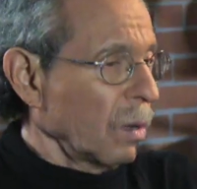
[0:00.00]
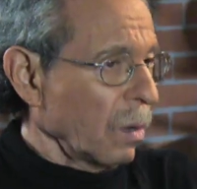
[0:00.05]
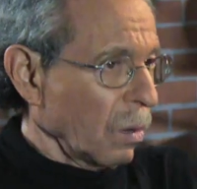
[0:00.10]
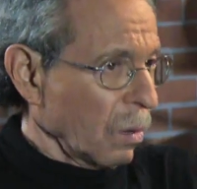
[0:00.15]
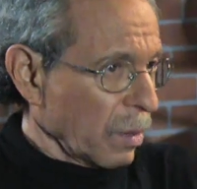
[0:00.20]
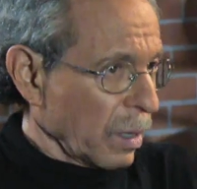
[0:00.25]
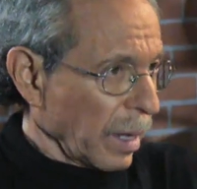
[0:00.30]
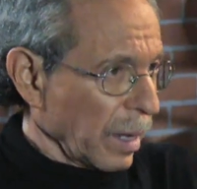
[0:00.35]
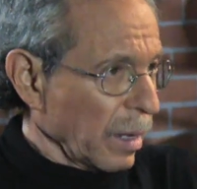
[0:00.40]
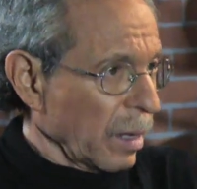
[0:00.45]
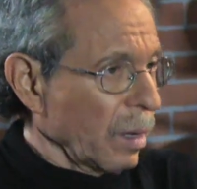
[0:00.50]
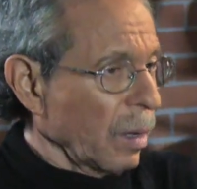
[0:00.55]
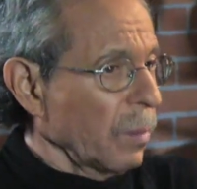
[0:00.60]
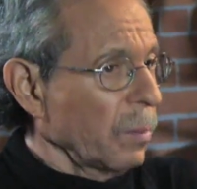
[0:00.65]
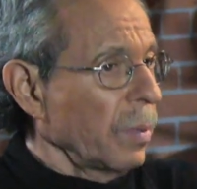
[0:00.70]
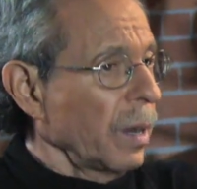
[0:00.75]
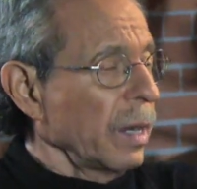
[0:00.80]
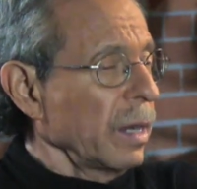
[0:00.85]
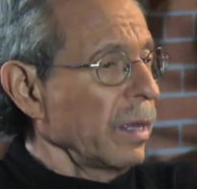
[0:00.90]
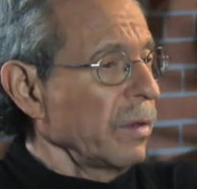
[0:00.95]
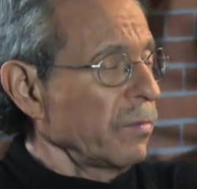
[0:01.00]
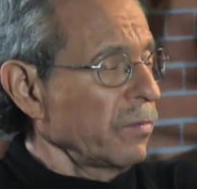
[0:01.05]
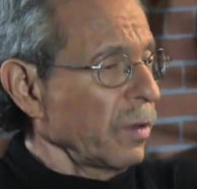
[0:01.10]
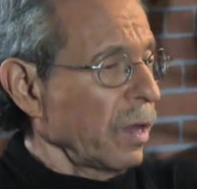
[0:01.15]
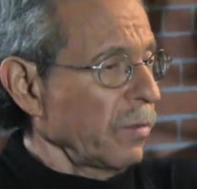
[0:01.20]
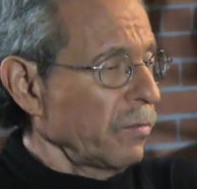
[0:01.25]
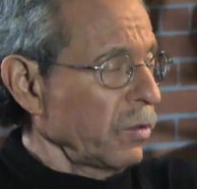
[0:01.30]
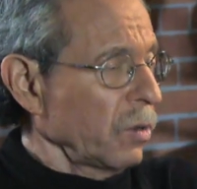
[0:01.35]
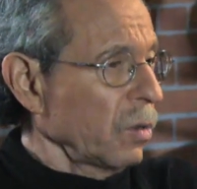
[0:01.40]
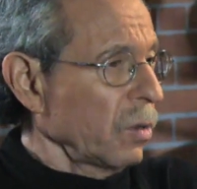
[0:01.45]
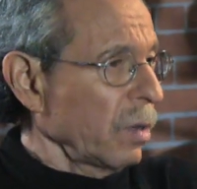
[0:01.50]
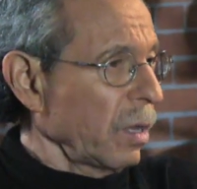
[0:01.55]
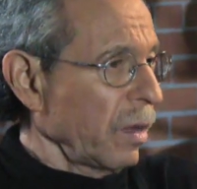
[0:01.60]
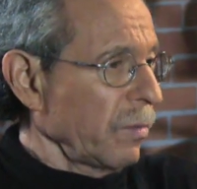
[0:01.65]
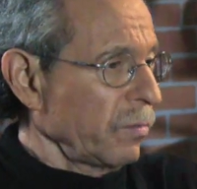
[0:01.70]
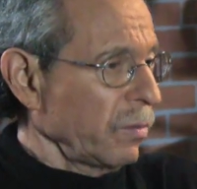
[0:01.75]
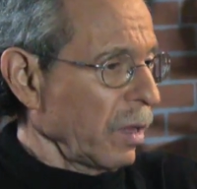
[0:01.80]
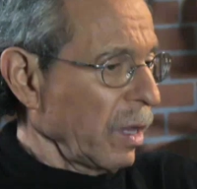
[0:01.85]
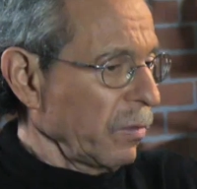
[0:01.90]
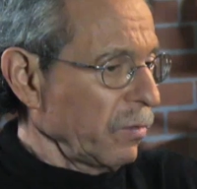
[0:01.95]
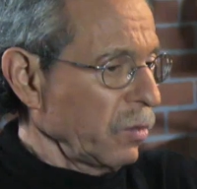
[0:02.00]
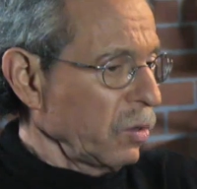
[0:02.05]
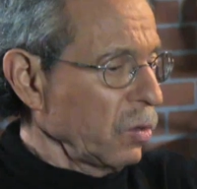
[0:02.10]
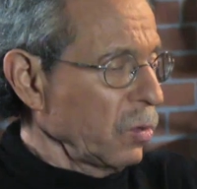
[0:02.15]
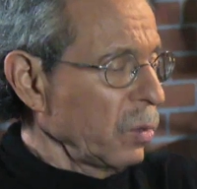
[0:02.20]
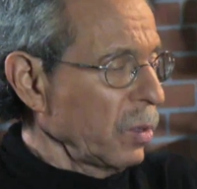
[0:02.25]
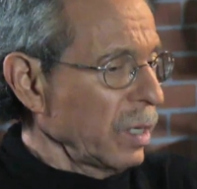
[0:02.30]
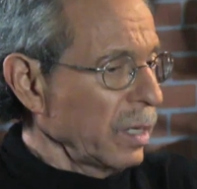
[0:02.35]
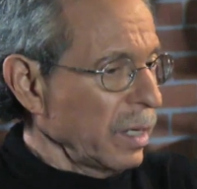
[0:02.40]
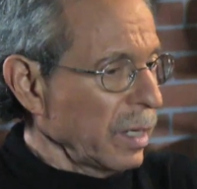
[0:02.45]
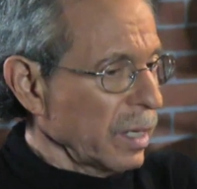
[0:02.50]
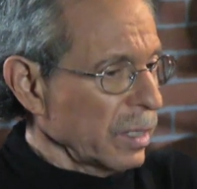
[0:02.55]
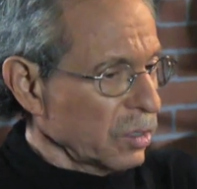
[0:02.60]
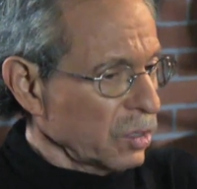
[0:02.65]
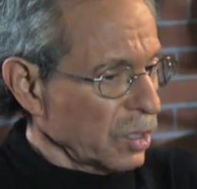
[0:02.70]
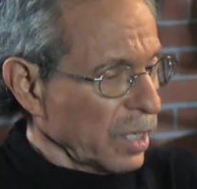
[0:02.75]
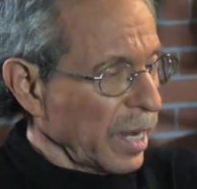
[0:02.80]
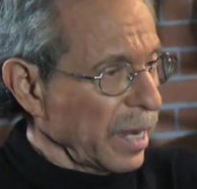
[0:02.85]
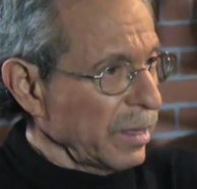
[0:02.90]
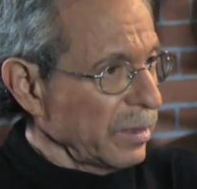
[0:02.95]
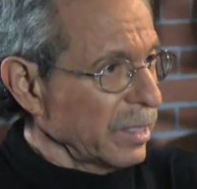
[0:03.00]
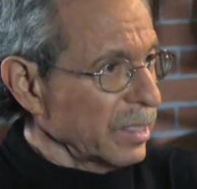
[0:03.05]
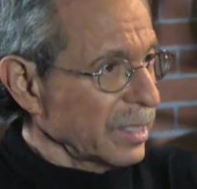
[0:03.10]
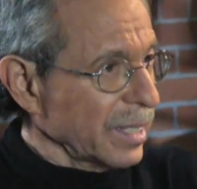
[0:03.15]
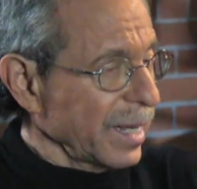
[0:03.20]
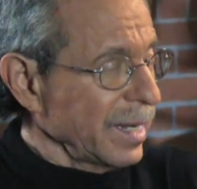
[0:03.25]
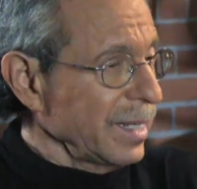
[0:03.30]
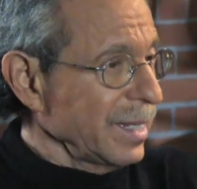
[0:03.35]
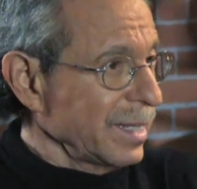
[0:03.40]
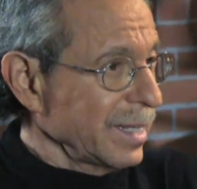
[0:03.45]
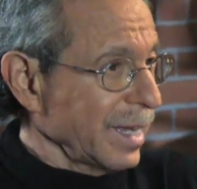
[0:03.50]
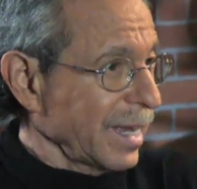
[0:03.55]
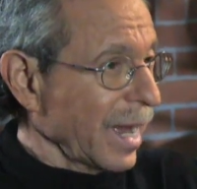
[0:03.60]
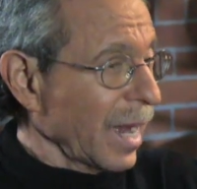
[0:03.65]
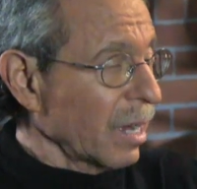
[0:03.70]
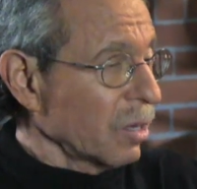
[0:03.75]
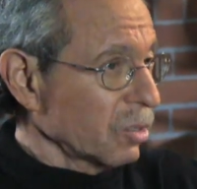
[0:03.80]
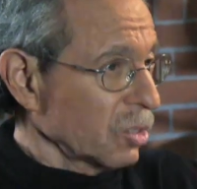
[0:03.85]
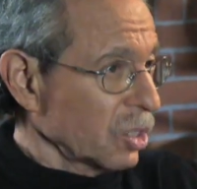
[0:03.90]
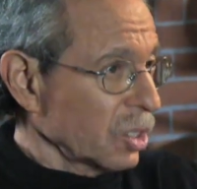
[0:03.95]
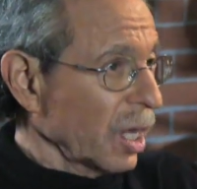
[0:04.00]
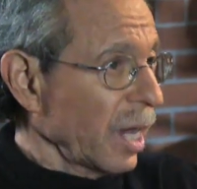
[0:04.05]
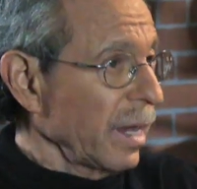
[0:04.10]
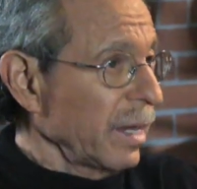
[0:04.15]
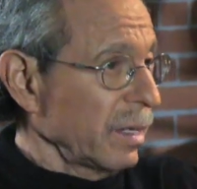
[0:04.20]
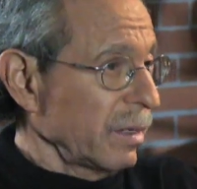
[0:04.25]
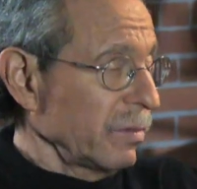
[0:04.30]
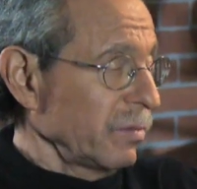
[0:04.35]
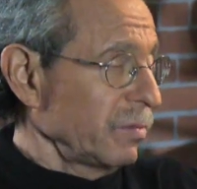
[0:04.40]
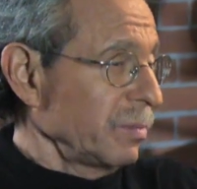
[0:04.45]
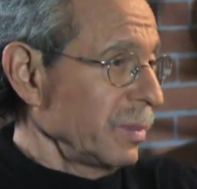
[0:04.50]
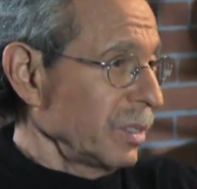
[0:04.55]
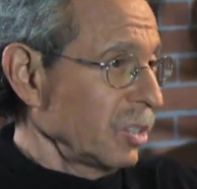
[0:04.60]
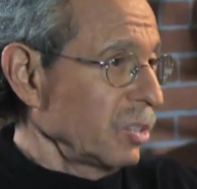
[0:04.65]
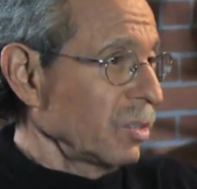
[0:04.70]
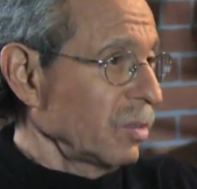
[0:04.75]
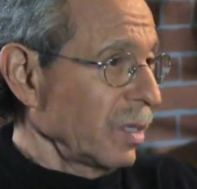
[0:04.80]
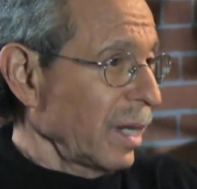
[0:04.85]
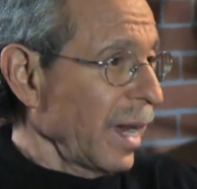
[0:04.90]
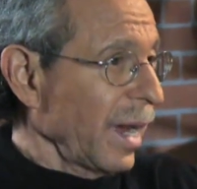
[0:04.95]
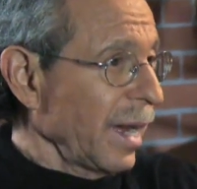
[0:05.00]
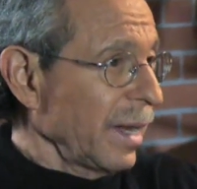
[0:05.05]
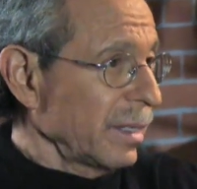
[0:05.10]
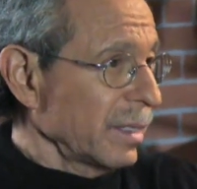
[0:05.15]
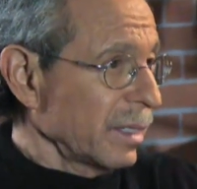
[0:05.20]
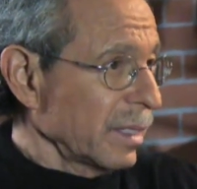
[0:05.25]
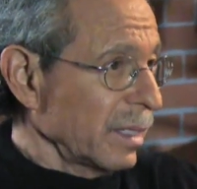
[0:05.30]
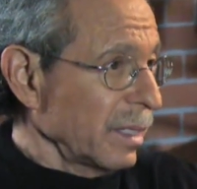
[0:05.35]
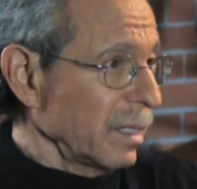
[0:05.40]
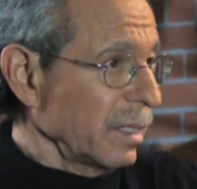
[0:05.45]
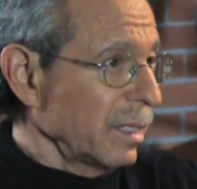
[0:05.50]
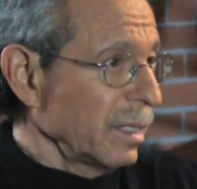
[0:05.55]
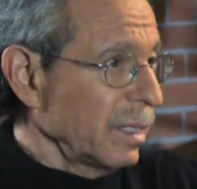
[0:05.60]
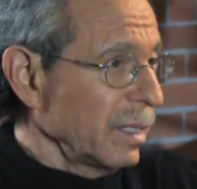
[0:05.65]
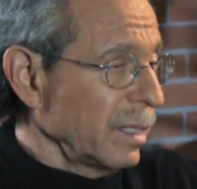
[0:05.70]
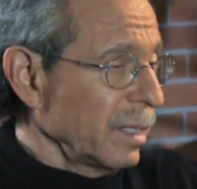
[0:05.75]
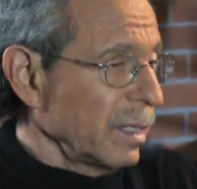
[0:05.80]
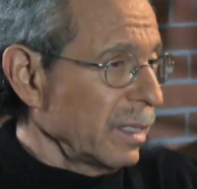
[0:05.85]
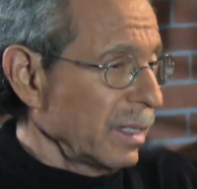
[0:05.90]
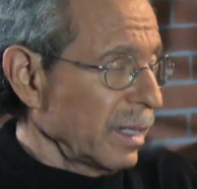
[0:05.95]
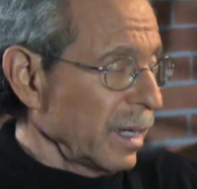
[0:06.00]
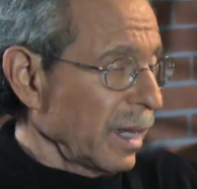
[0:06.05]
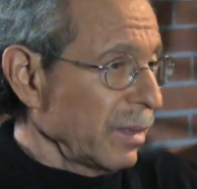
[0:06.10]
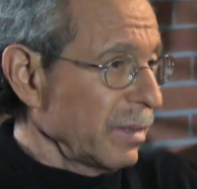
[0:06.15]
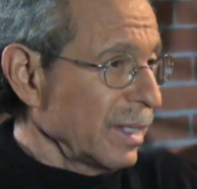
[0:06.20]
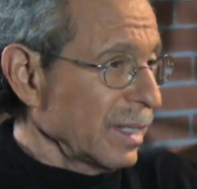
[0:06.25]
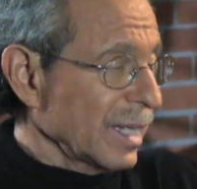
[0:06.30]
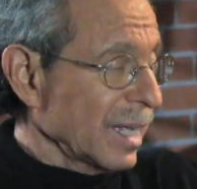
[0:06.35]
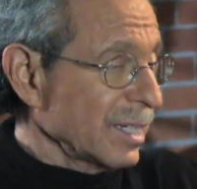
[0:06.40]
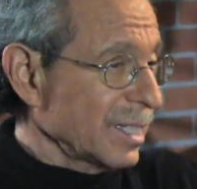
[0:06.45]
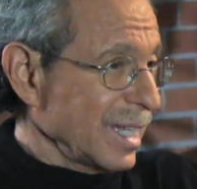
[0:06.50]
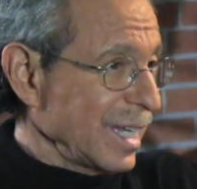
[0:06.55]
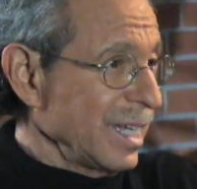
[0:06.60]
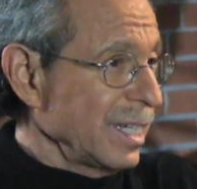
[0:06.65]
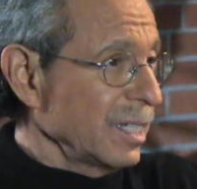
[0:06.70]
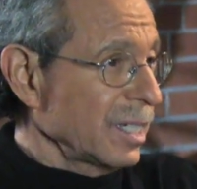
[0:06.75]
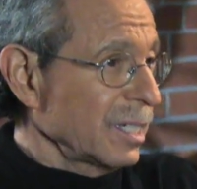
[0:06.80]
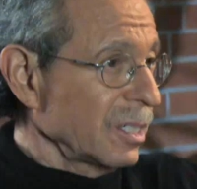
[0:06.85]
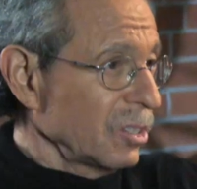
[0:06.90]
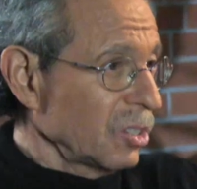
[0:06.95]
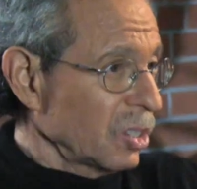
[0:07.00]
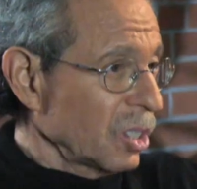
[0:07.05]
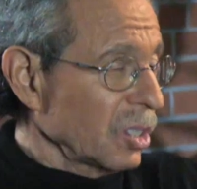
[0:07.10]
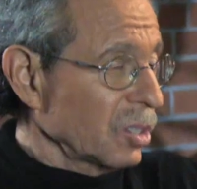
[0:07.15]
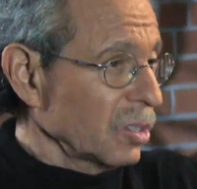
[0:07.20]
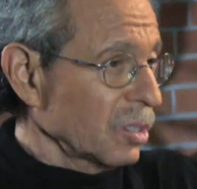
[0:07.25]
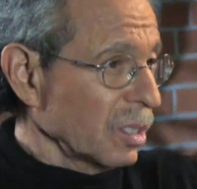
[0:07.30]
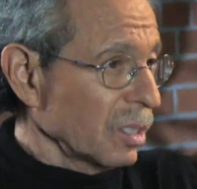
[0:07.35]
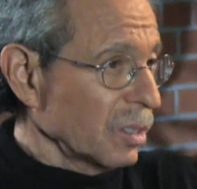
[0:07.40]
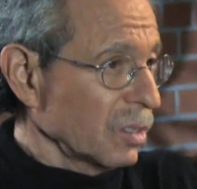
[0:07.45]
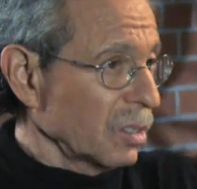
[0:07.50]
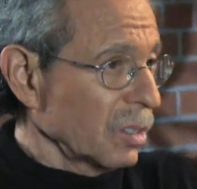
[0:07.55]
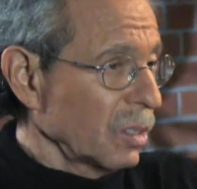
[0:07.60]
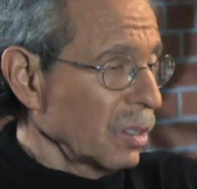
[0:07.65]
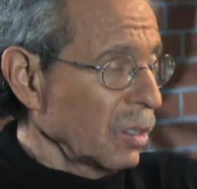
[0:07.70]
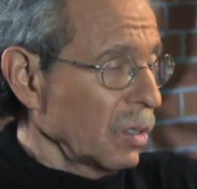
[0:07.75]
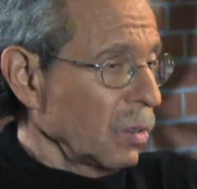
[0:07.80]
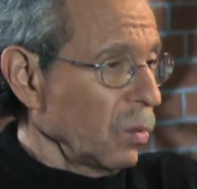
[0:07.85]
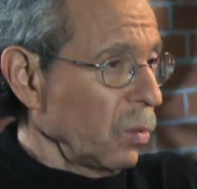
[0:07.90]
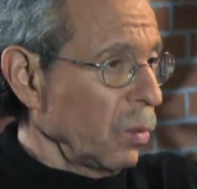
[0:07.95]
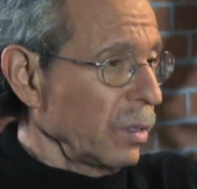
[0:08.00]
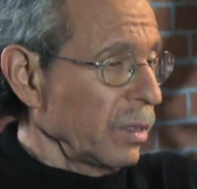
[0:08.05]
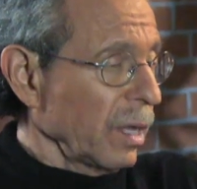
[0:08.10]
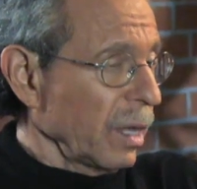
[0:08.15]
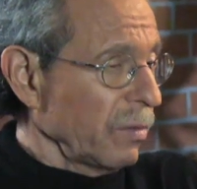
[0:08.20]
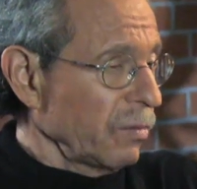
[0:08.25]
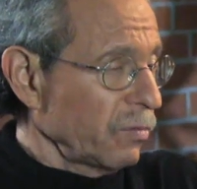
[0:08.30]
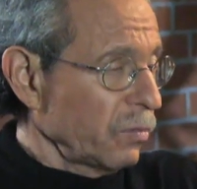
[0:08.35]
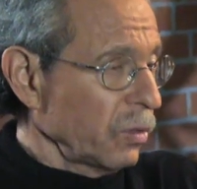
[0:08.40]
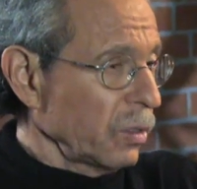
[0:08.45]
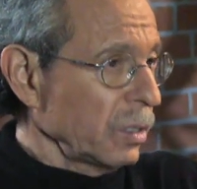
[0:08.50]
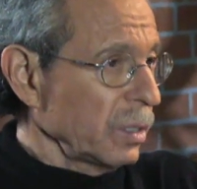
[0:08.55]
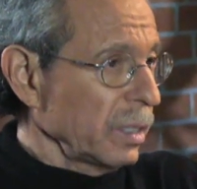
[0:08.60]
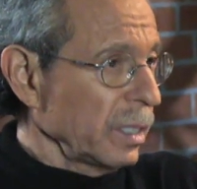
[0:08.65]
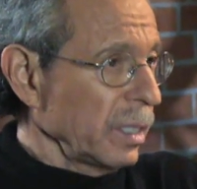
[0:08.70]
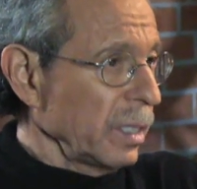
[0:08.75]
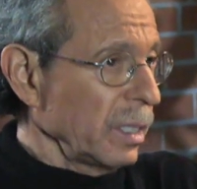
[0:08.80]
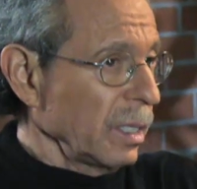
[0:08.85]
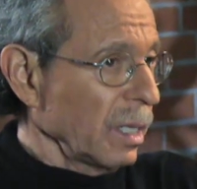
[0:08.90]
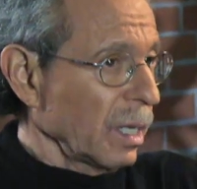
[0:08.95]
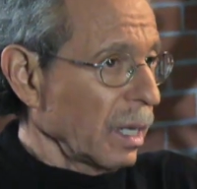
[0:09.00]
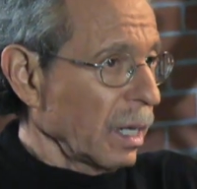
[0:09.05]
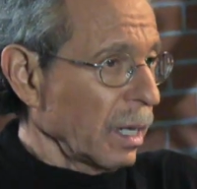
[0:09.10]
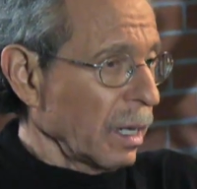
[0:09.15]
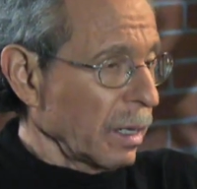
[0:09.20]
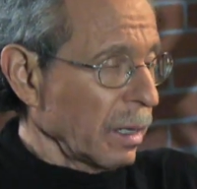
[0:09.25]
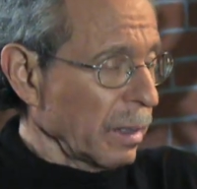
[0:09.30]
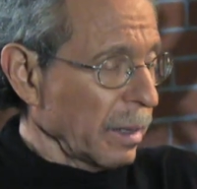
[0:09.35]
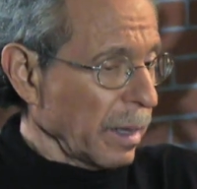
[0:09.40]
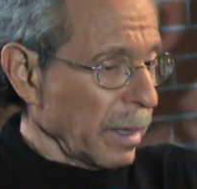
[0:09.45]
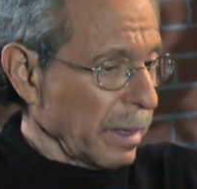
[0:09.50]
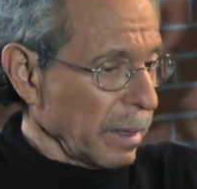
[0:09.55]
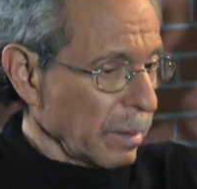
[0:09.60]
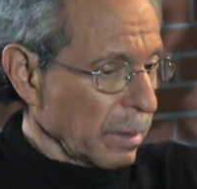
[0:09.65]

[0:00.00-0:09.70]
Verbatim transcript: Okay, but if, if, you're, if, if you would say there's anything outside of materiality, then I think that's inconsistent with a fully, uh,